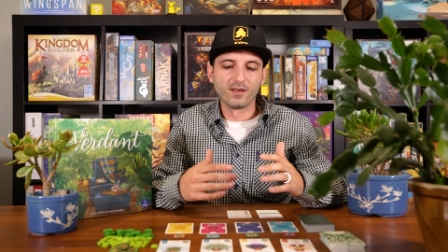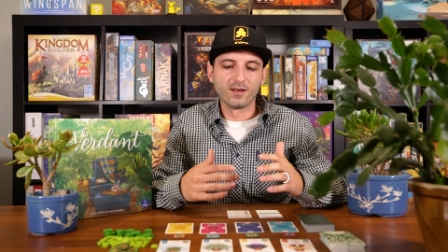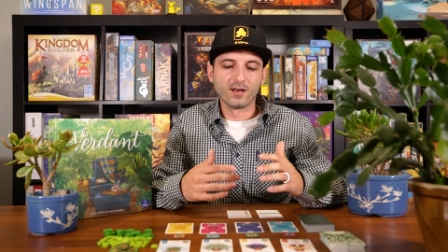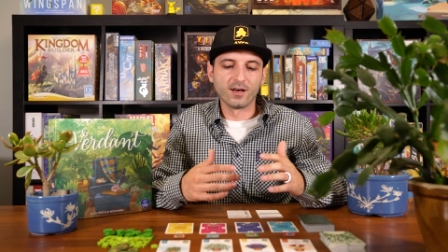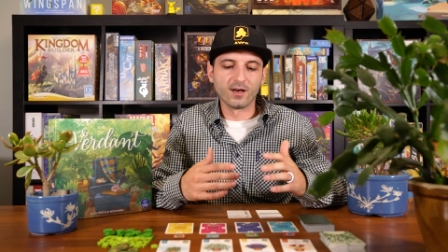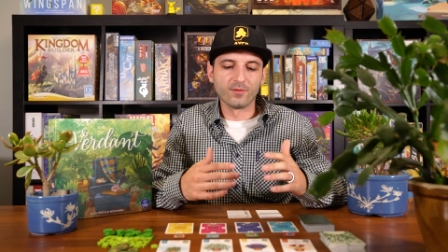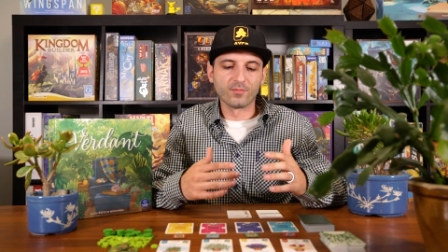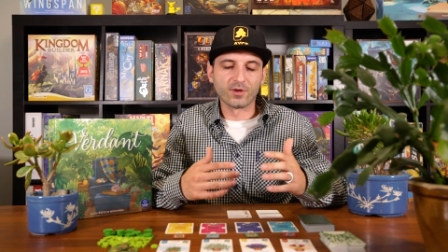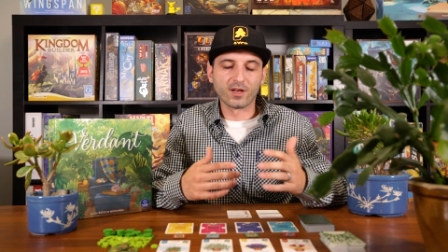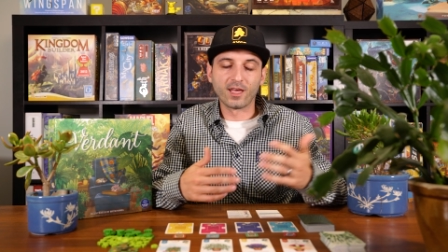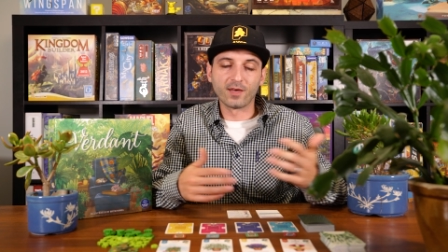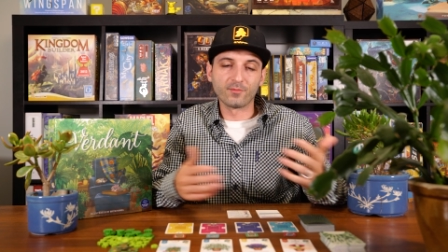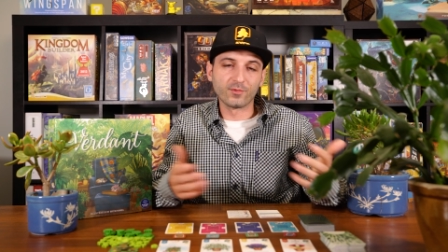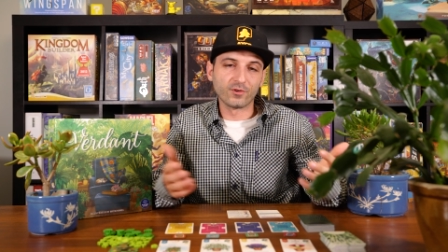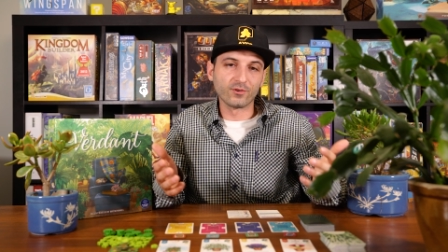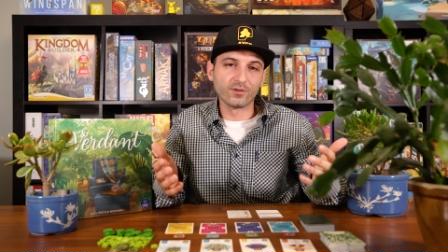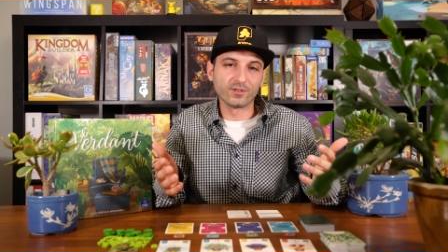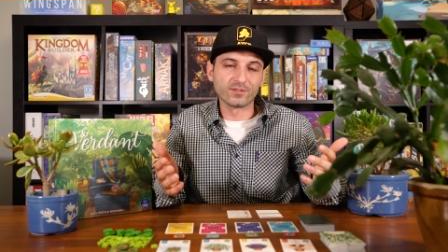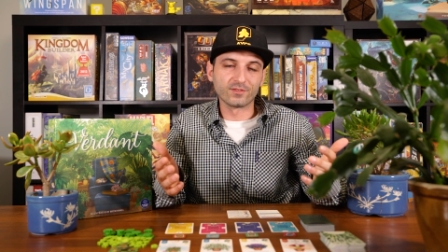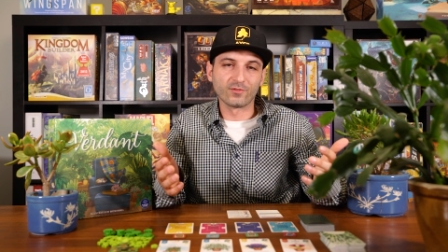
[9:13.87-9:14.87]
but I am
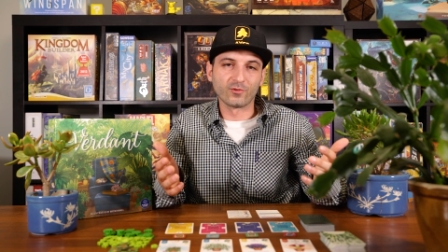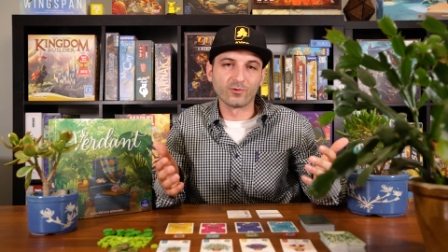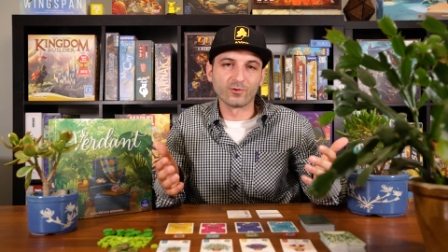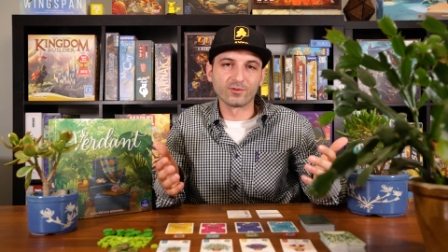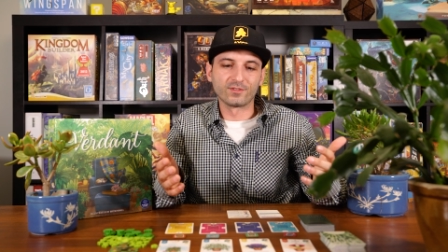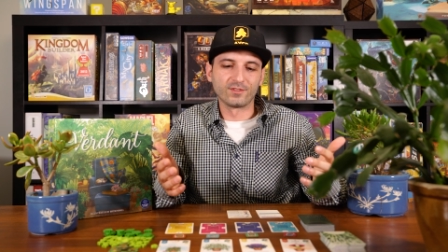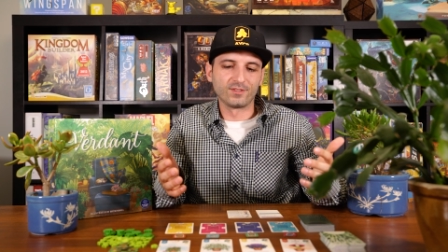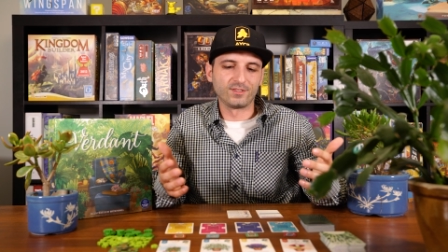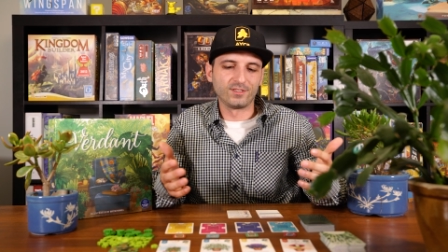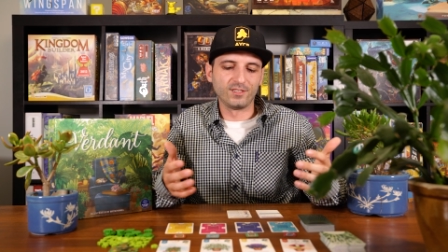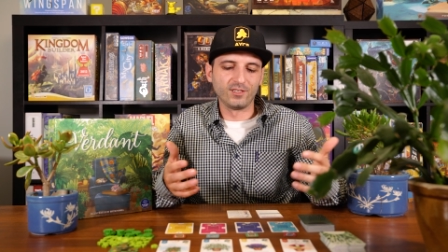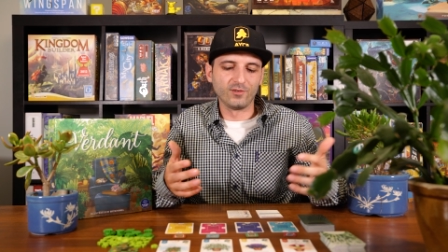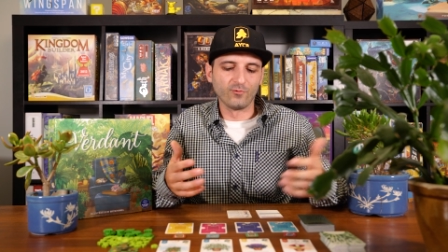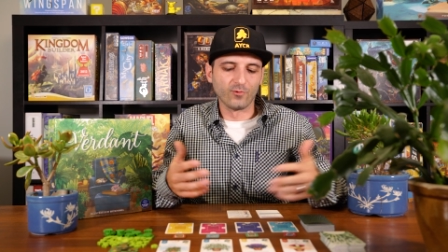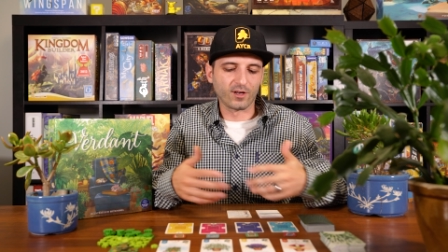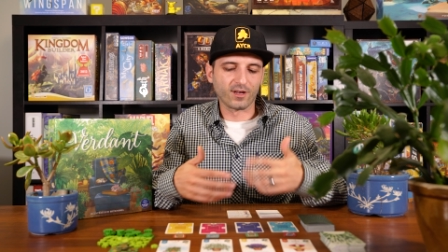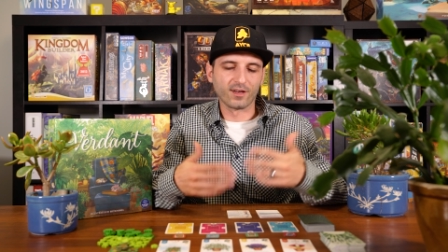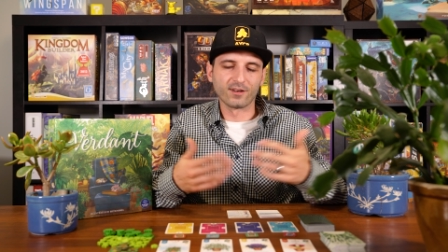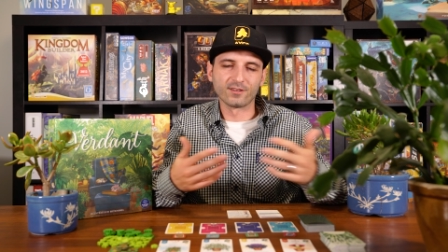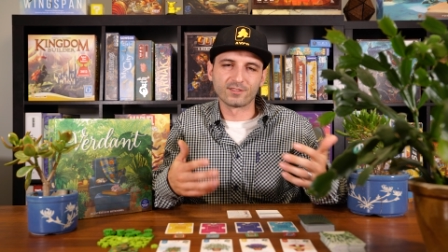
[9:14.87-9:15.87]
curious, of course, to see
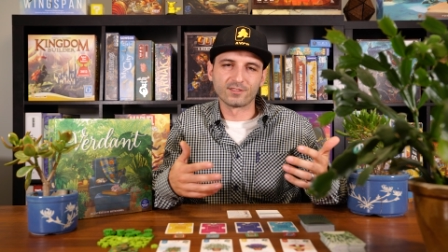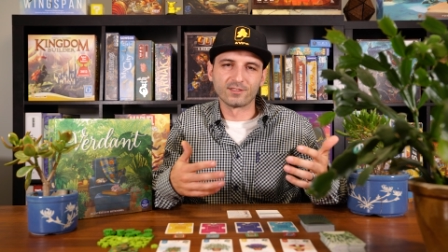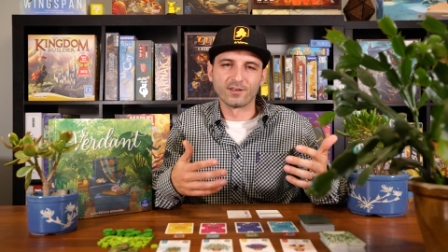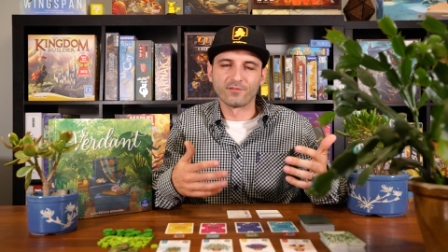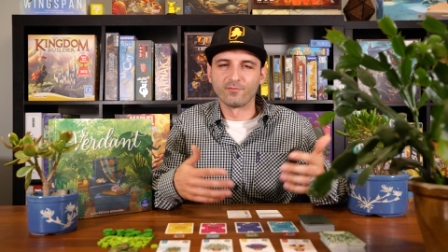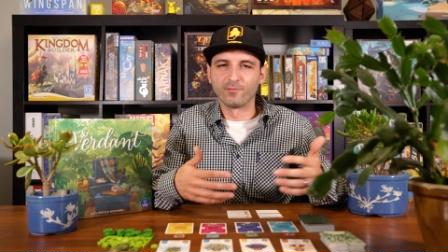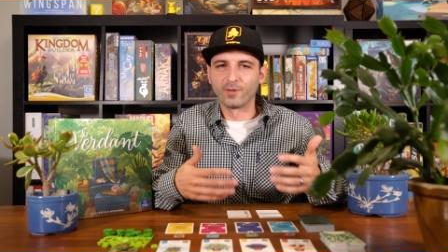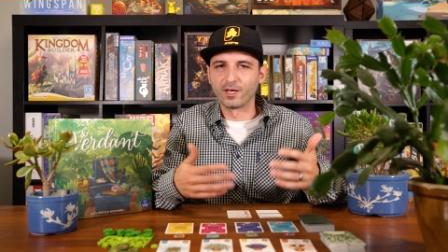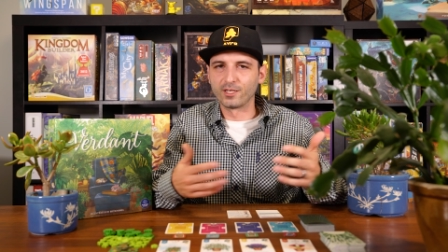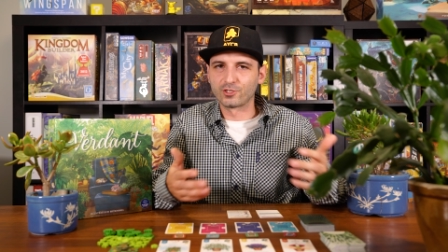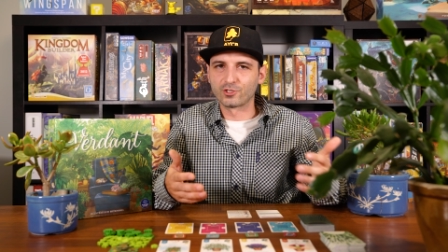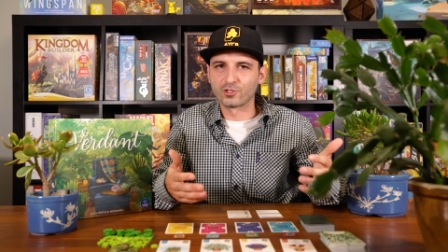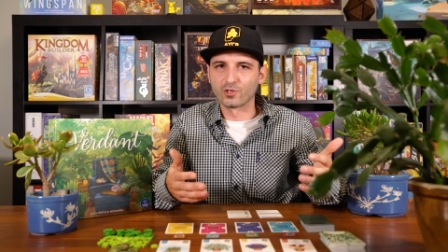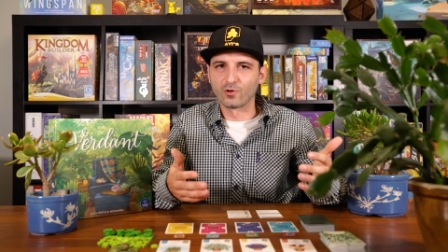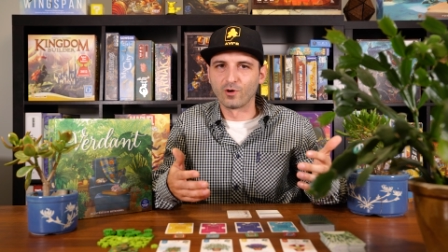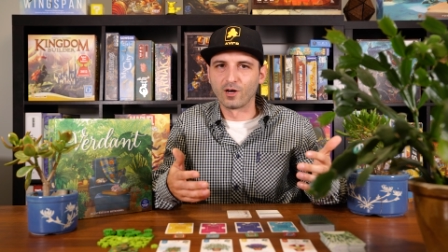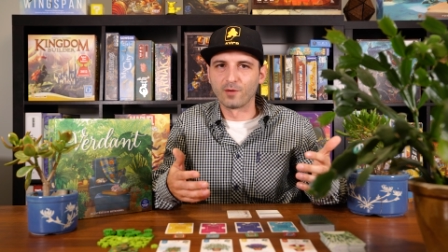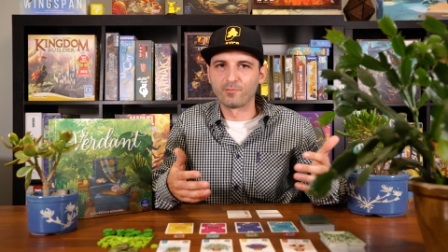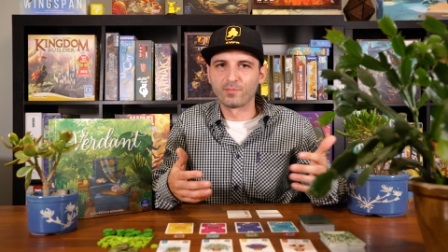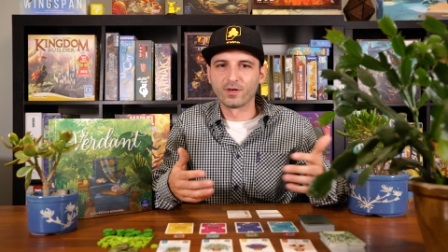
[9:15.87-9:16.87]
what kind of stuff might
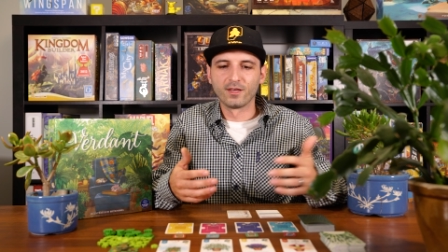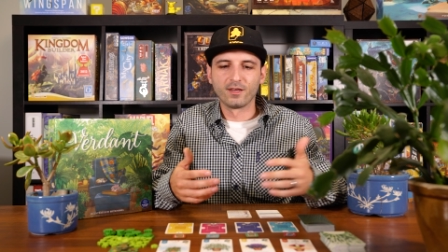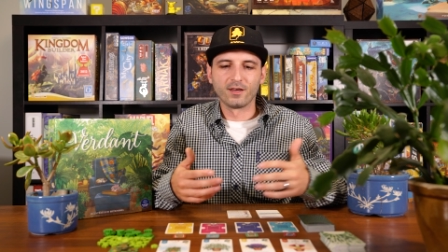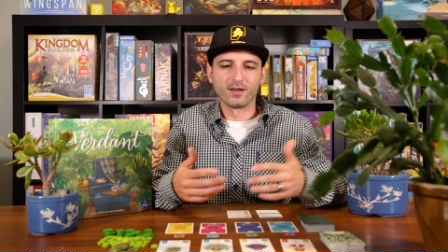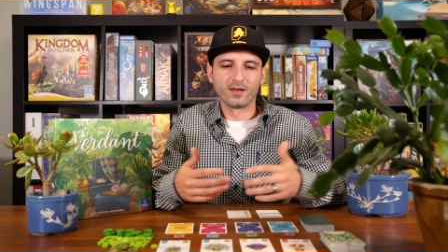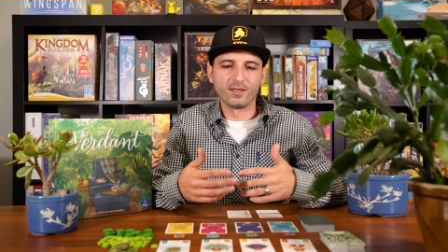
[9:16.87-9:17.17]
show up,